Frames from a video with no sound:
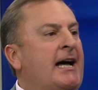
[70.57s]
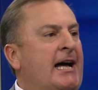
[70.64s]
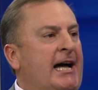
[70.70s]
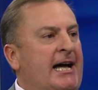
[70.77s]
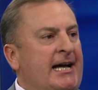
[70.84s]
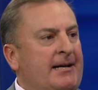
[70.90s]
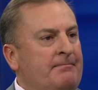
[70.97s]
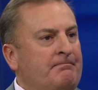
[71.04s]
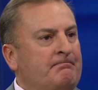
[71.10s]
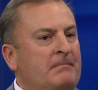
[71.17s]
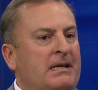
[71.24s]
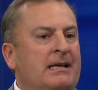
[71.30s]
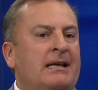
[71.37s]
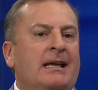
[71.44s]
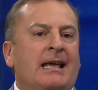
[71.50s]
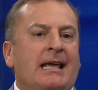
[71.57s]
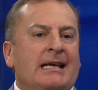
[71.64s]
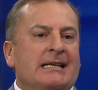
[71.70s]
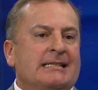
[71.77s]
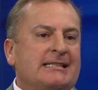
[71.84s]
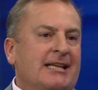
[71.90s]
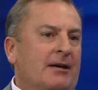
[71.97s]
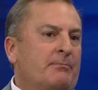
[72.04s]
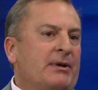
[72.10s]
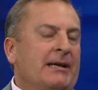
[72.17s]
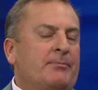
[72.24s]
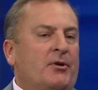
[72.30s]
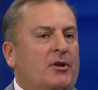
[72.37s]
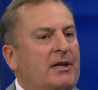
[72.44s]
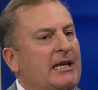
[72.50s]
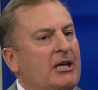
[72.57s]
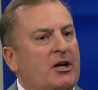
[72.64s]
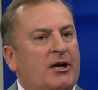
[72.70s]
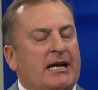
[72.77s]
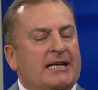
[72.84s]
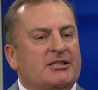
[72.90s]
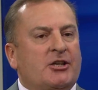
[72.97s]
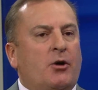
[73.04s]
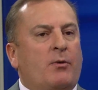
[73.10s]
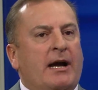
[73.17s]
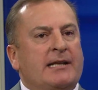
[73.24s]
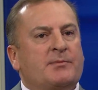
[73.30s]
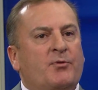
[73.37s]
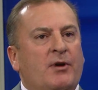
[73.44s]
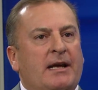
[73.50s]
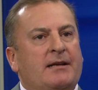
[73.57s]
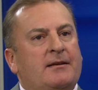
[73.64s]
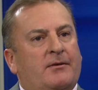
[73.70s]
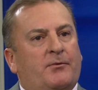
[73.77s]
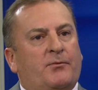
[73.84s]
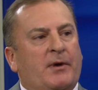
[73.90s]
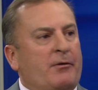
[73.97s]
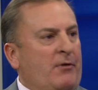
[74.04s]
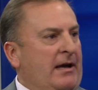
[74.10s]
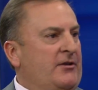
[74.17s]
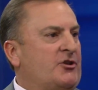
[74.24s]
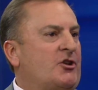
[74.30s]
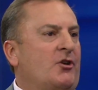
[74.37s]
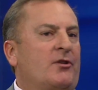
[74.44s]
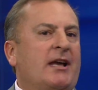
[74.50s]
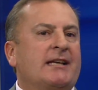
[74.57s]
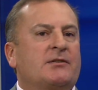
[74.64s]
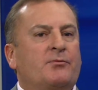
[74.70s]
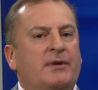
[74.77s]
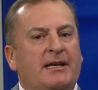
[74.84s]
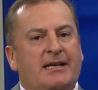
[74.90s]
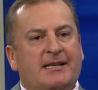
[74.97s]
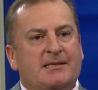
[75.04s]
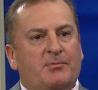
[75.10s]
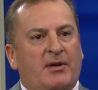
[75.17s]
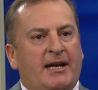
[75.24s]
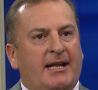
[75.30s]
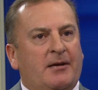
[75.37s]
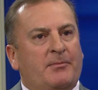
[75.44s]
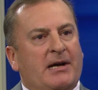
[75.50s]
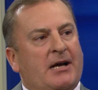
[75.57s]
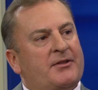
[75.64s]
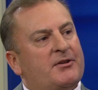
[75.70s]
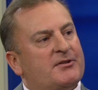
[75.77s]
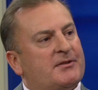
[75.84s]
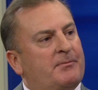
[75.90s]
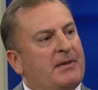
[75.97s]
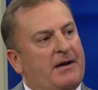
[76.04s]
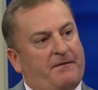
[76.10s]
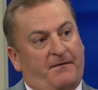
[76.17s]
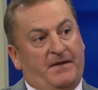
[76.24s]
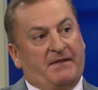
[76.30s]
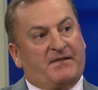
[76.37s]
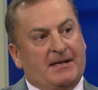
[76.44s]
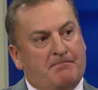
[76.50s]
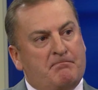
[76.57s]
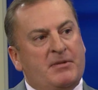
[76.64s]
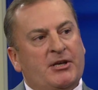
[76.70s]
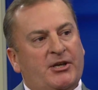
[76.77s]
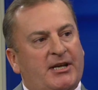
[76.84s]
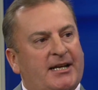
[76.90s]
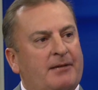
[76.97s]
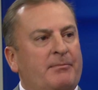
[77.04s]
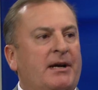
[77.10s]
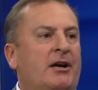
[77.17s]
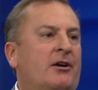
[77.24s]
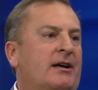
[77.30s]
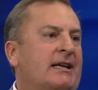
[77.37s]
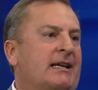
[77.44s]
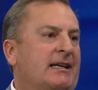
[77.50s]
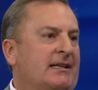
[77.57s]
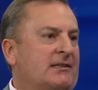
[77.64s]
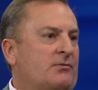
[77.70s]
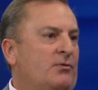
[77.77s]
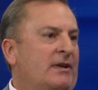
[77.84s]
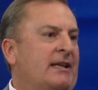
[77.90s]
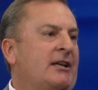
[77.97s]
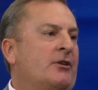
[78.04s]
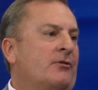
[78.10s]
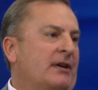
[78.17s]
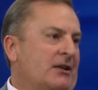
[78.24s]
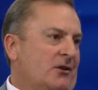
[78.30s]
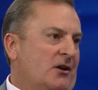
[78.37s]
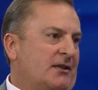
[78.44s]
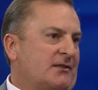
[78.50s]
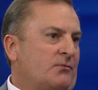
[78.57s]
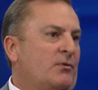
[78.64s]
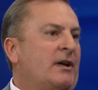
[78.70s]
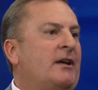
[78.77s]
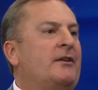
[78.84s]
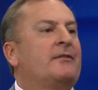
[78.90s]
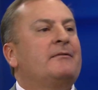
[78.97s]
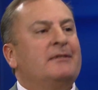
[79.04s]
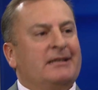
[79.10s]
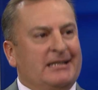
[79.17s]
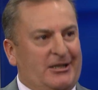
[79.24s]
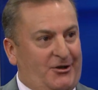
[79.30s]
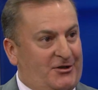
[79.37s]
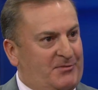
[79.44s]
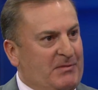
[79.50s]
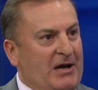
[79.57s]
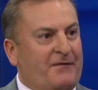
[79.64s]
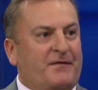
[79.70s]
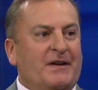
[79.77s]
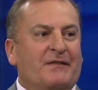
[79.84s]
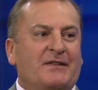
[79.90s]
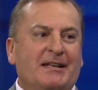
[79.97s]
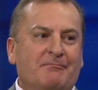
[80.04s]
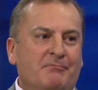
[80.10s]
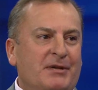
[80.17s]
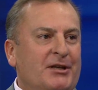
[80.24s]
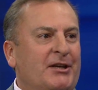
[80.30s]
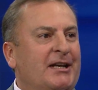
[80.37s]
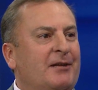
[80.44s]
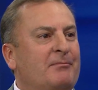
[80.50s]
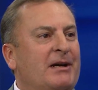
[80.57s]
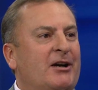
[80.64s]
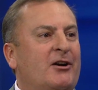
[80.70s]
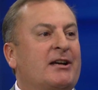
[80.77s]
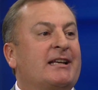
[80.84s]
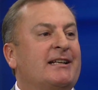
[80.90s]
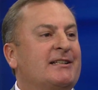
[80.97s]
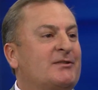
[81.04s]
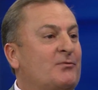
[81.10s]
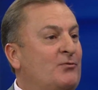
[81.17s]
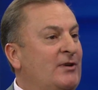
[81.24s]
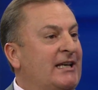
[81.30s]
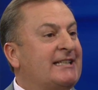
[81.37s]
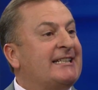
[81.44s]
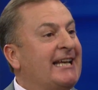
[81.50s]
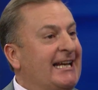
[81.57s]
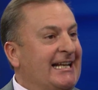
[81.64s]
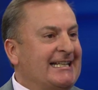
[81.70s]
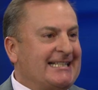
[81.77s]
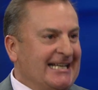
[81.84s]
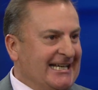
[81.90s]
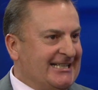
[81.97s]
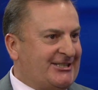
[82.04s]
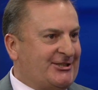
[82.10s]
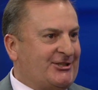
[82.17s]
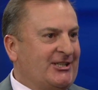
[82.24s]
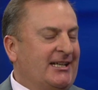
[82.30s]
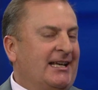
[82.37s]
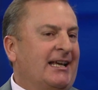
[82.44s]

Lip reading: a hum. Some people, and it's so widespread. We were on the show last week explaining about there's about 50 million Americans with hearing loss. Well, there's about 50 million Americans with tinnitus.